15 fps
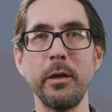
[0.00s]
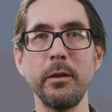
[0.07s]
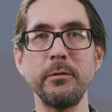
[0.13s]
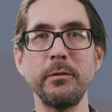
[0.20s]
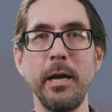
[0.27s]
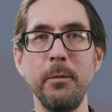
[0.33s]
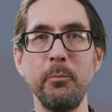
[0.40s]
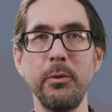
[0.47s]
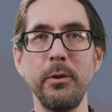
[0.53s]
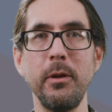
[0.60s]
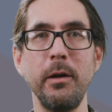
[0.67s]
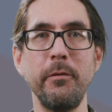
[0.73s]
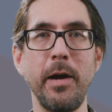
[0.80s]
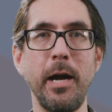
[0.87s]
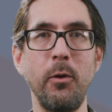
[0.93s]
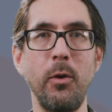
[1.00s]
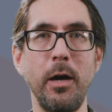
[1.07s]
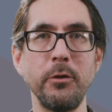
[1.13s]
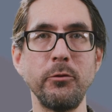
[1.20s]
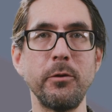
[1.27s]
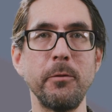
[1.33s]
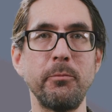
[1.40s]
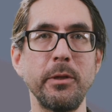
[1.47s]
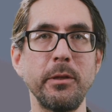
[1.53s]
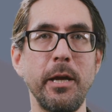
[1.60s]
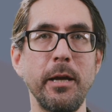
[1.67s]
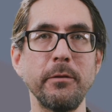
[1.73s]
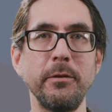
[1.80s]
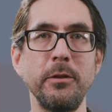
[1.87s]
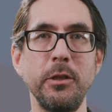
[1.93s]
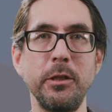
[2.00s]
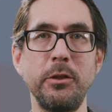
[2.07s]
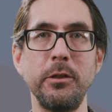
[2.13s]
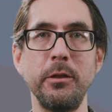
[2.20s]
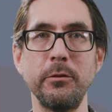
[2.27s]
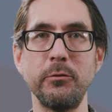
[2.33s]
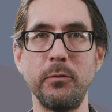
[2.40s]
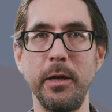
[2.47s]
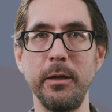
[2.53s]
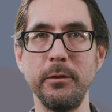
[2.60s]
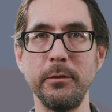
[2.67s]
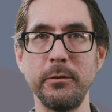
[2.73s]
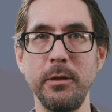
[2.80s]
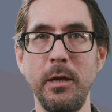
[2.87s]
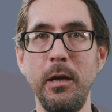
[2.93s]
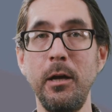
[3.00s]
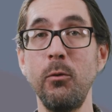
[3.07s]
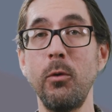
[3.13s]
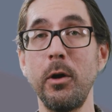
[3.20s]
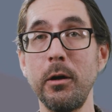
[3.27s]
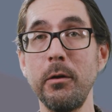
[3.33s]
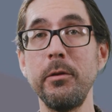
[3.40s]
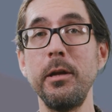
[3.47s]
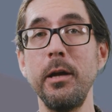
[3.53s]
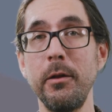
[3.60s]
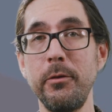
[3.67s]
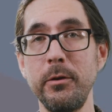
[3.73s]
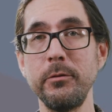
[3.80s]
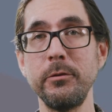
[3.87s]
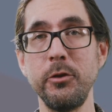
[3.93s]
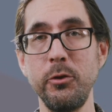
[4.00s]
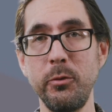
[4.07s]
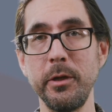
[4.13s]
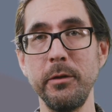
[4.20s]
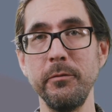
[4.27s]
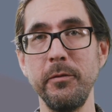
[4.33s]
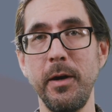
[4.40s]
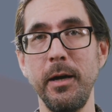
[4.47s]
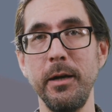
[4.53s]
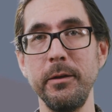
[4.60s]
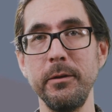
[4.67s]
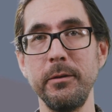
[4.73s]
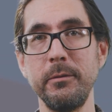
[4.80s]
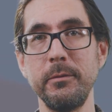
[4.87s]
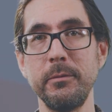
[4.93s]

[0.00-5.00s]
example of how UNDRIP protects Indigenous rights. What are the others you can find?